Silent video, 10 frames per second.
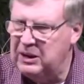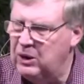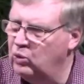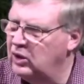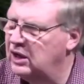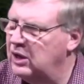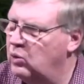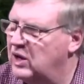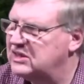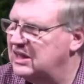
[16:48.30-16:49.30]
really
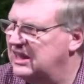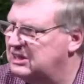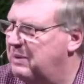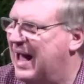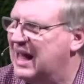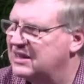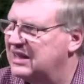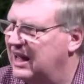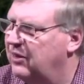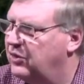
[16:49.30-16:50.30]
wasn't as bad as they
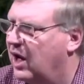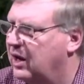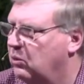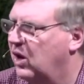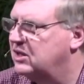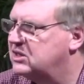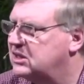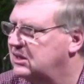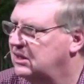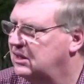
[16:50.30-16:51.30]
had thought it was.
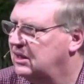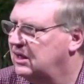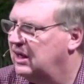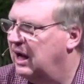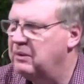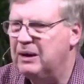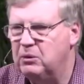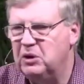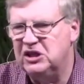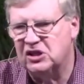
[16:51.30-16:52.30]
And maybe
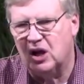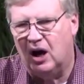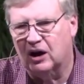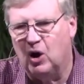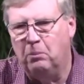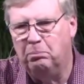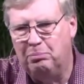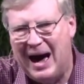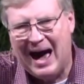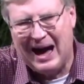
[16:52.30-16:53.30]
we just ought to go
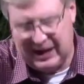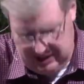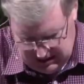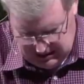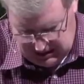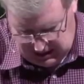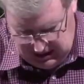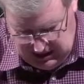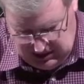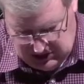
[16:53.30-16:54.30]
back to
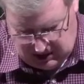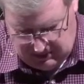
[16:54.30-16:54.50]
Egypt.